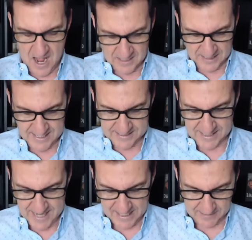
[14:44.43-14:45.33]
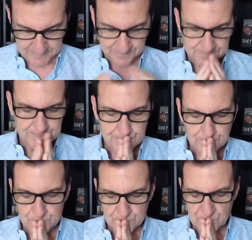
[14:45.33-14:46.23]
a link to get it.
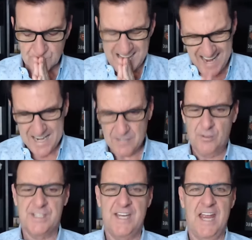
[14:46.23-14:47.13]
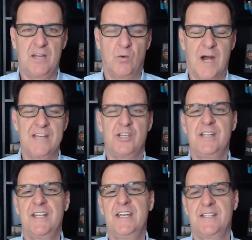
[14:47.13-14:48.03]
I understand why she
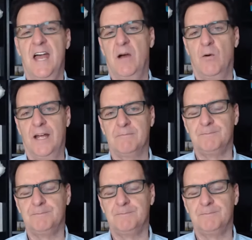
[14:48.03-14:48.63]
thinks that way.